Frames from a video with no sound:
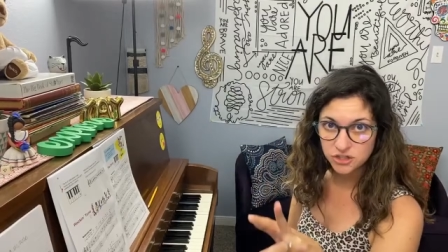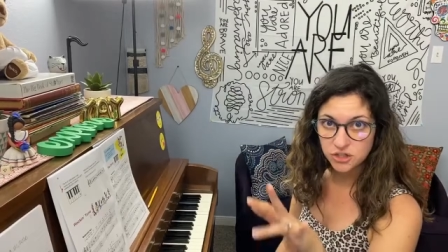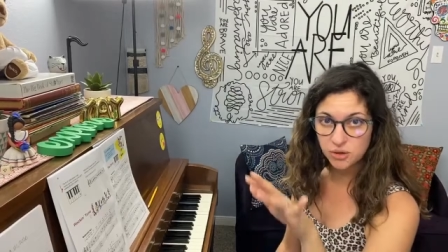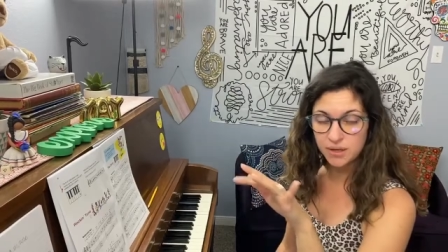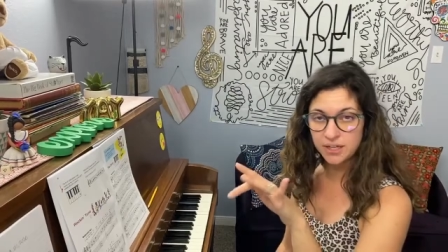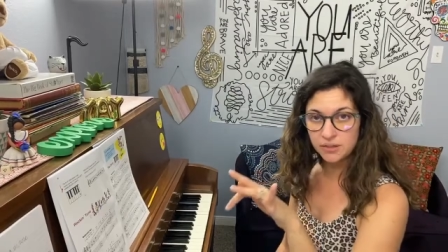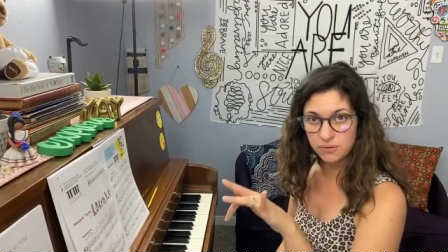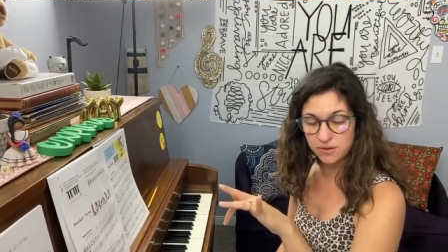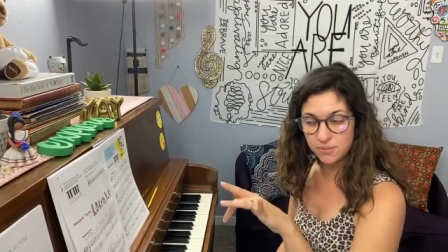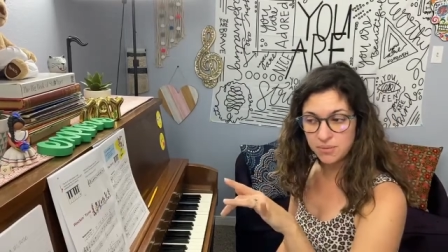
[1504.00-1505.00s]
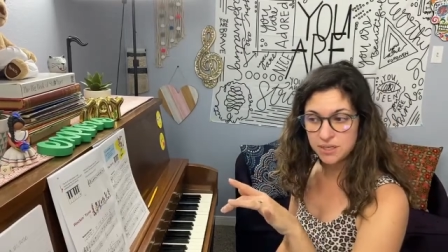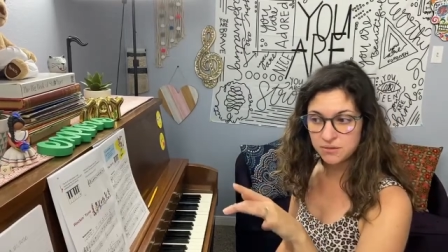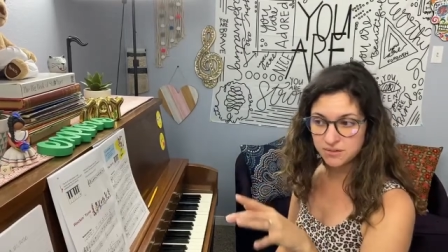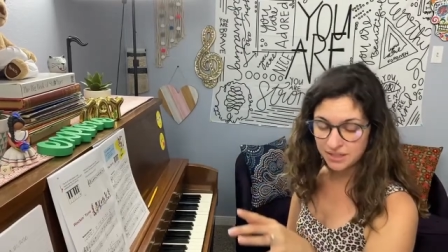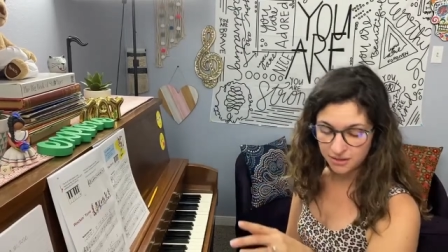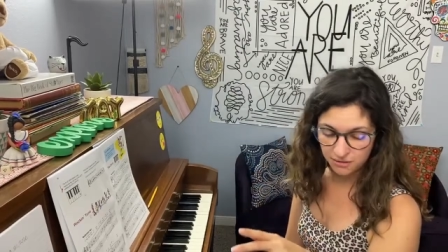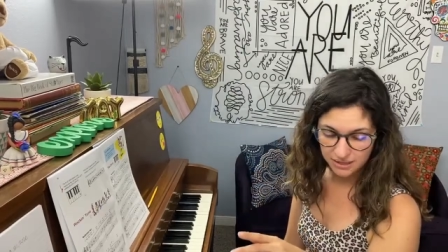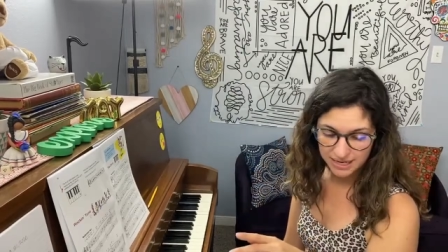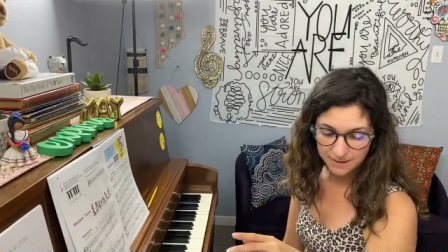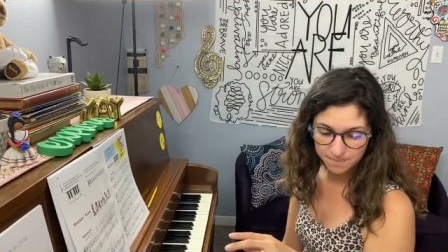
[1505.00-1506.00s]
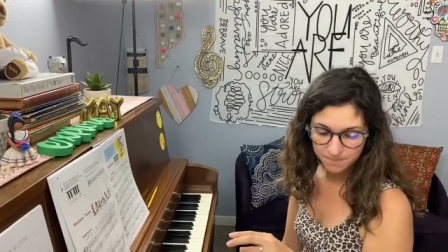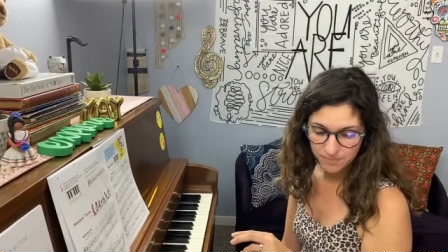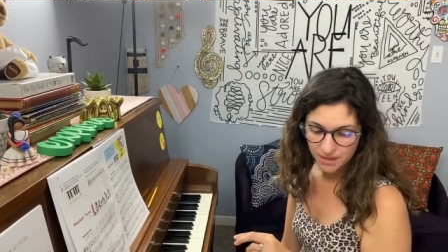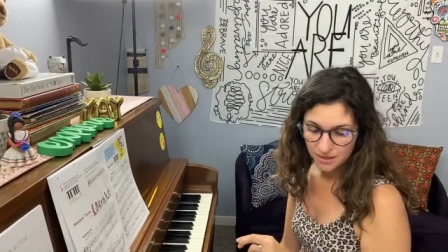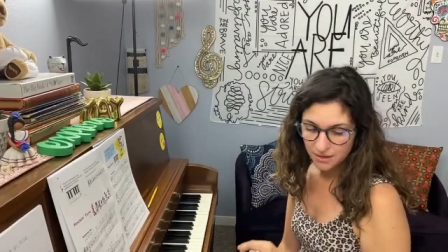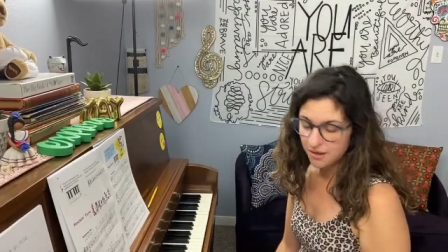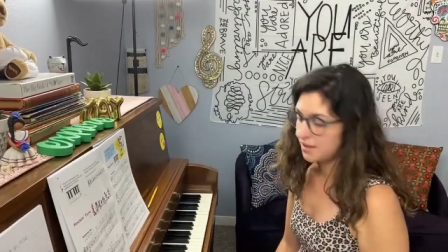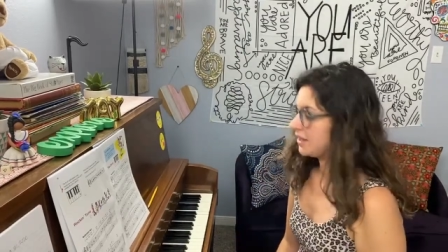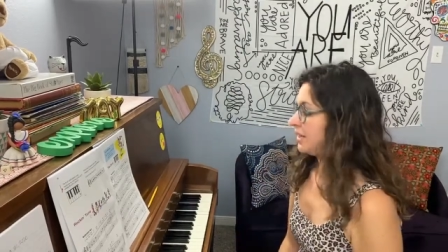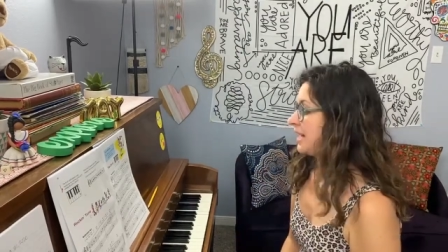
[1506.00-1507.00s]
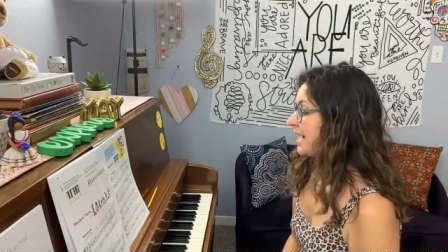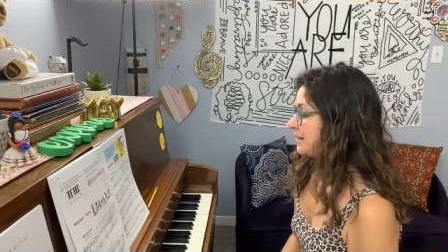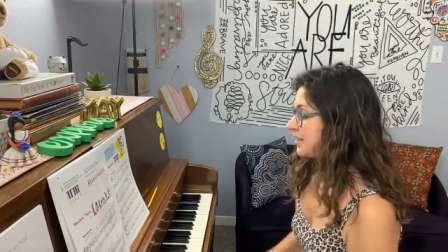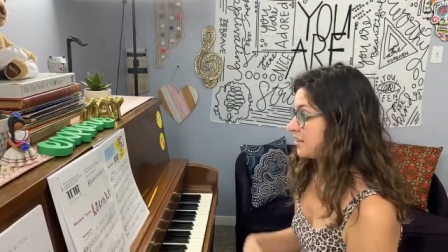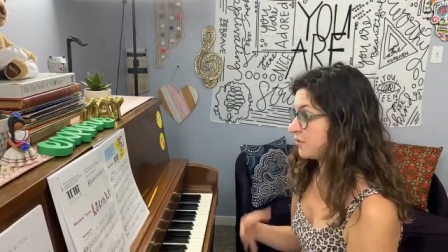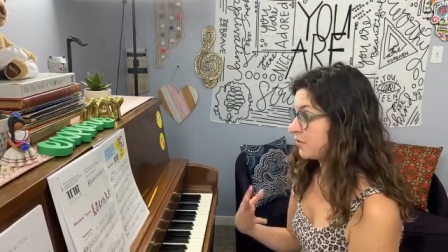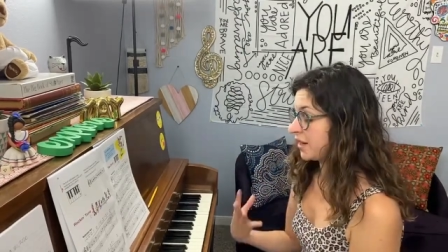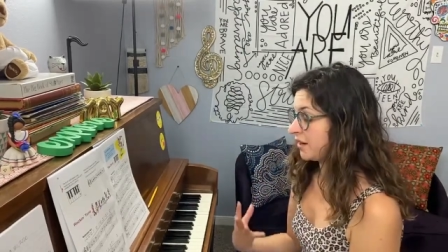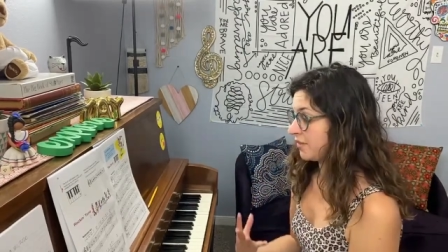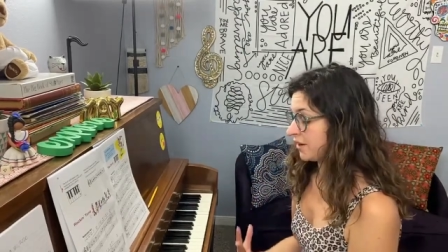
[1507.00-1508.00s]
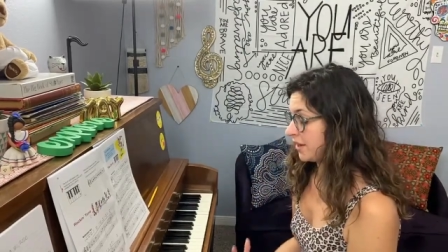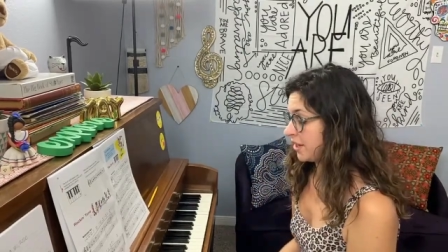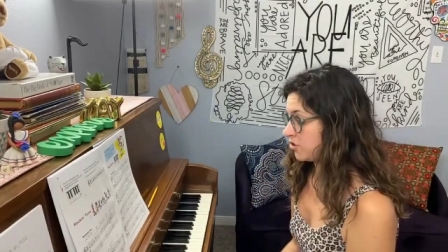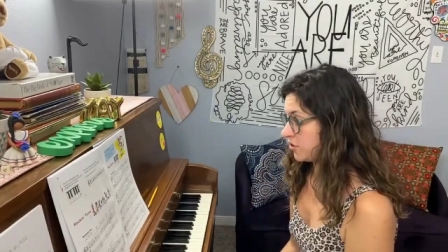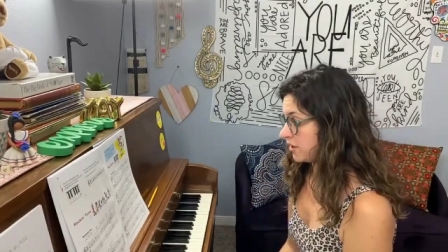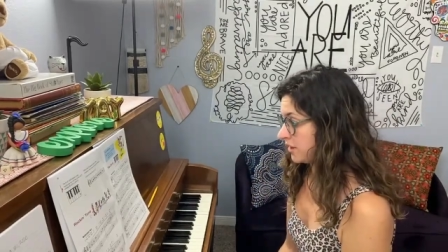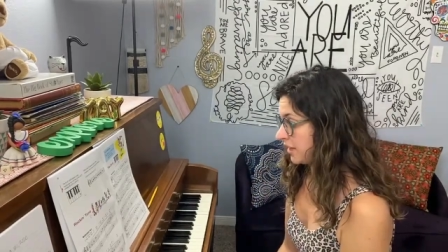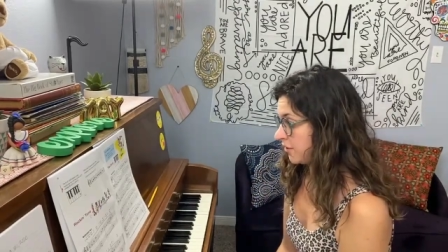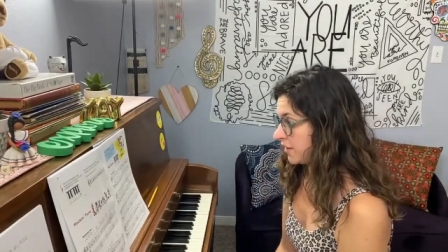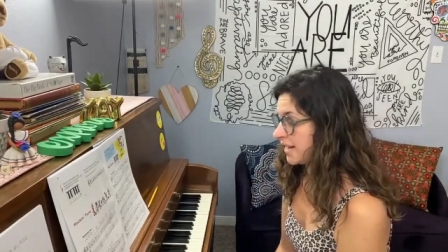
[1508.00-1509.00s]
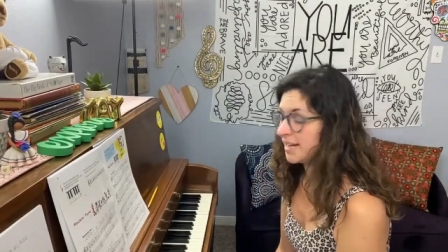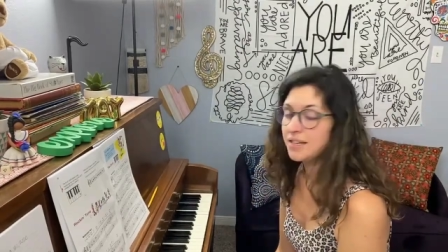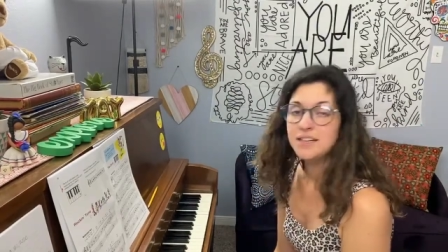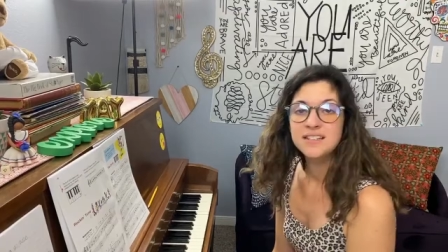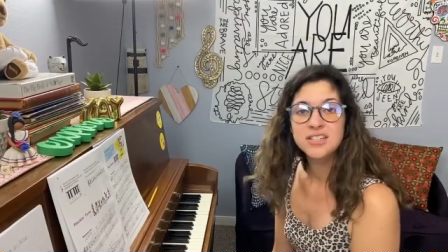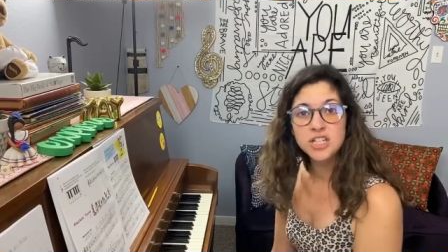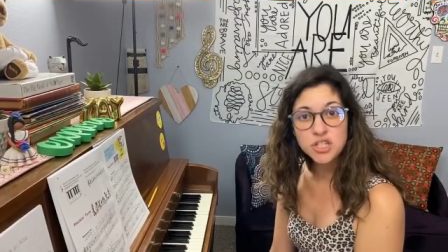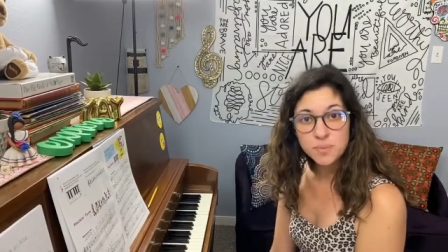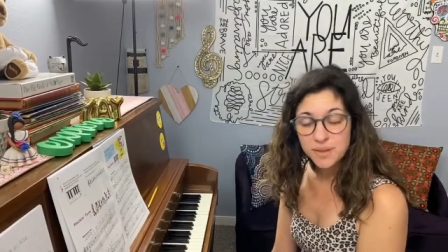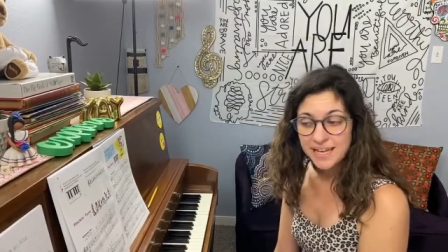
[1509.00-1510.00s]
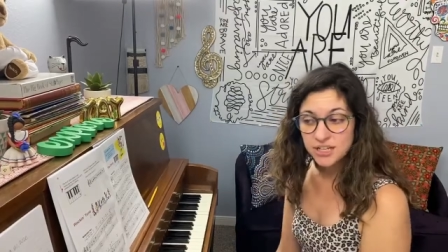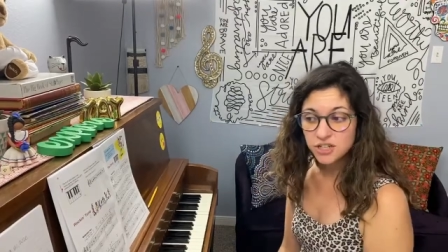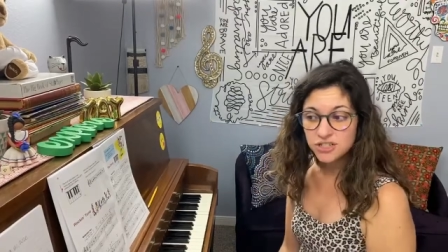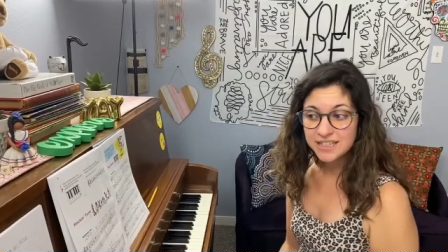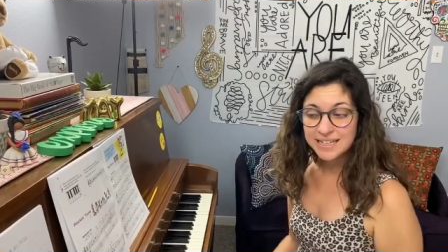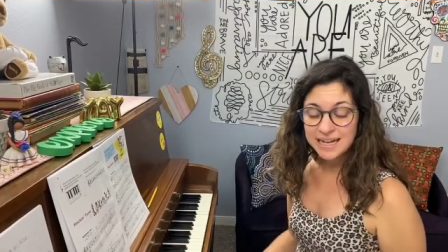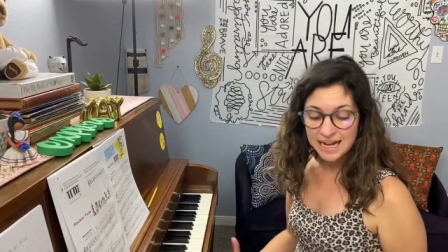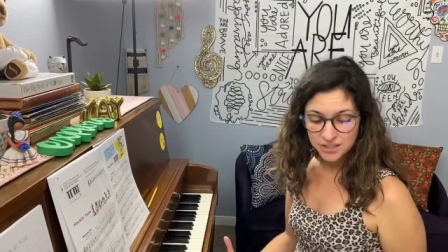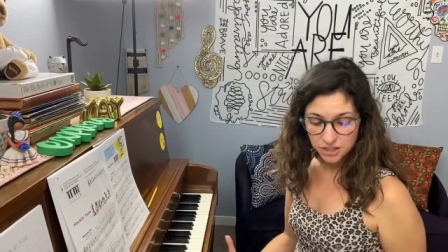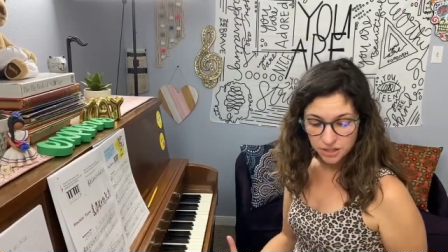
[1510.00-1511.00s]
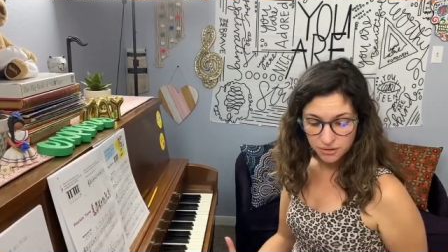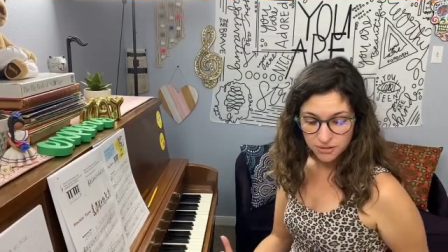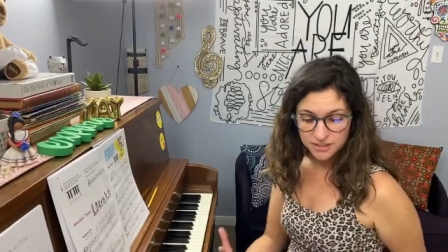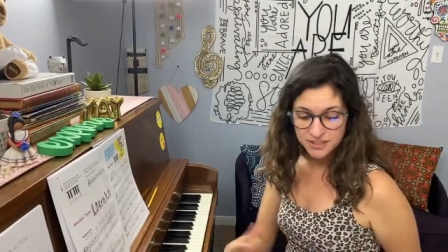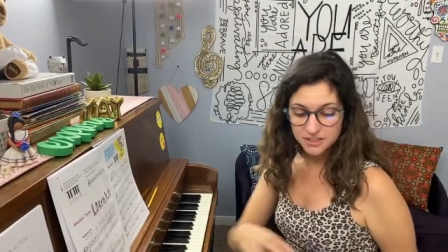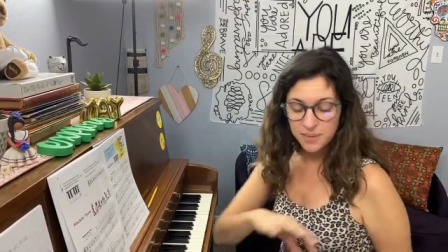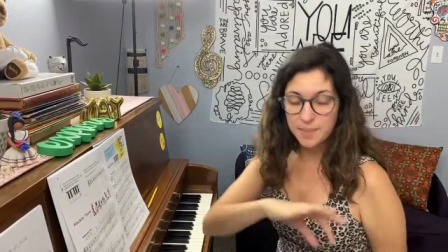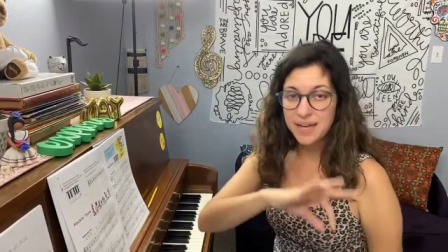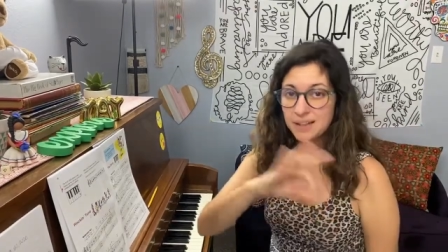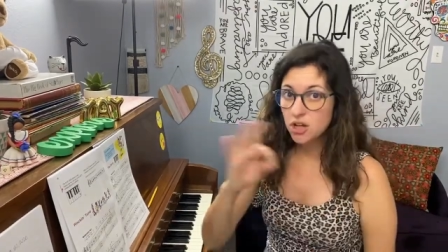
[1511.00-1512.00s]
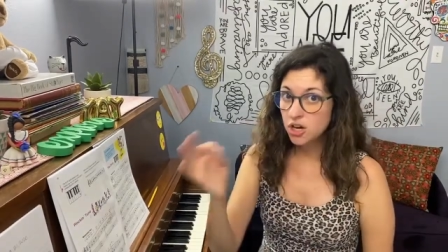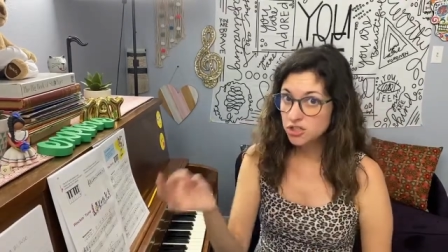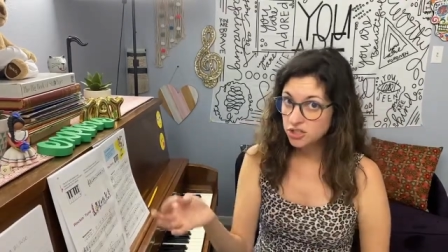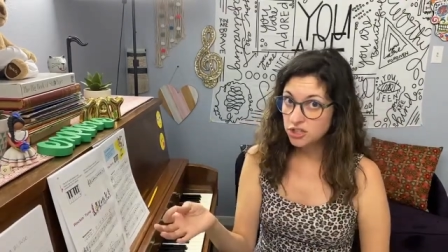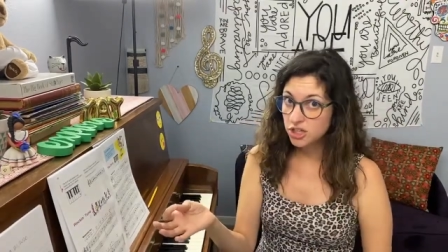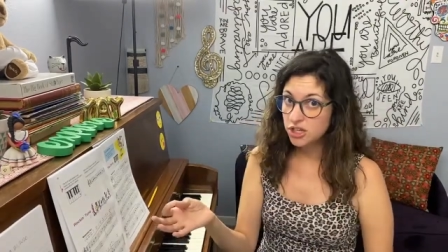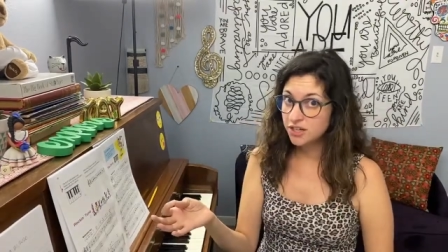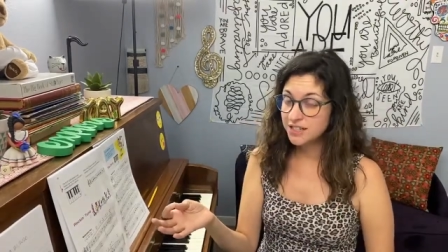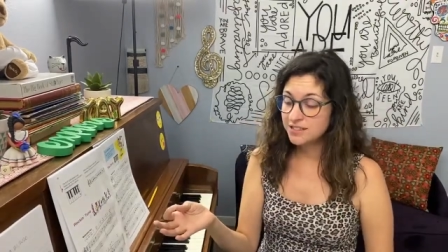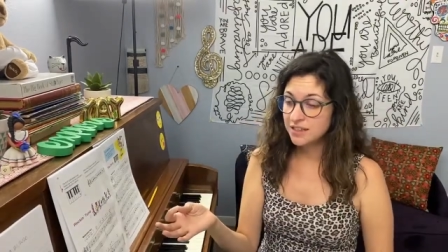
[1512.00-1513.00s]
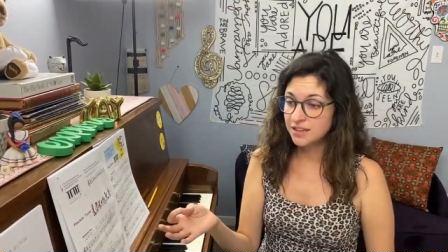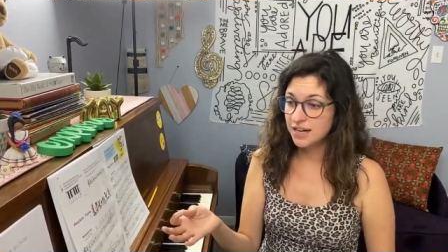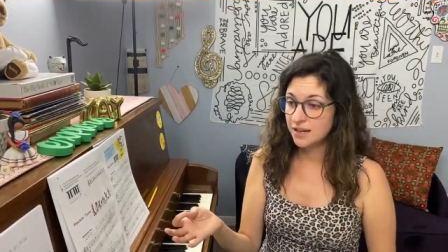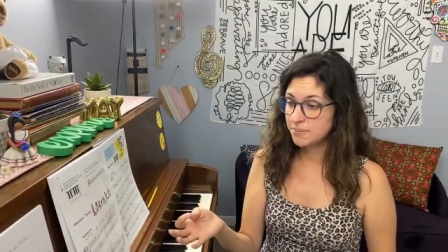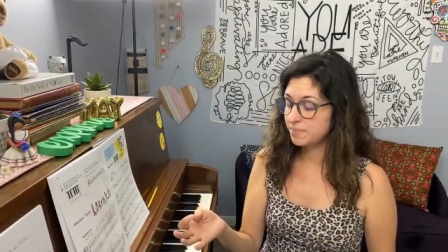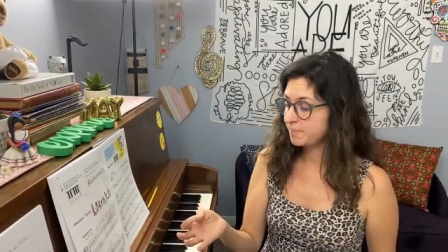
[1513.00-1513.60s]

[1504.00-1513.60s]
you're going through the music, okay? Yes, it's very, very interesting, okay? Did you play yours legato? Because there's a big, long slur, isn't there?